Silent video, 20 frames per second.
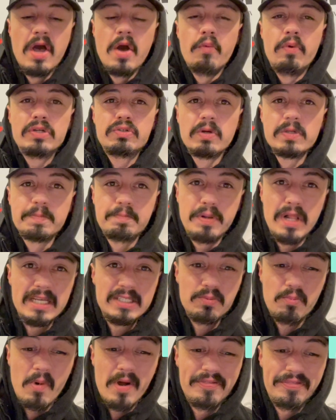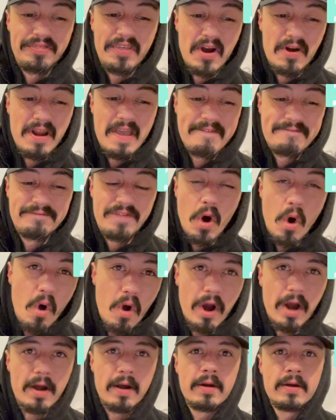which was
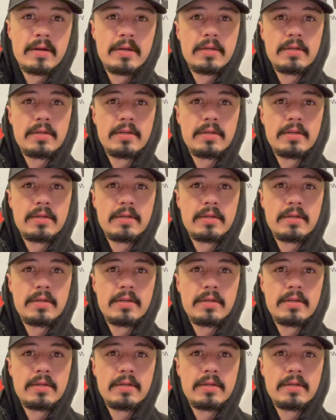+134.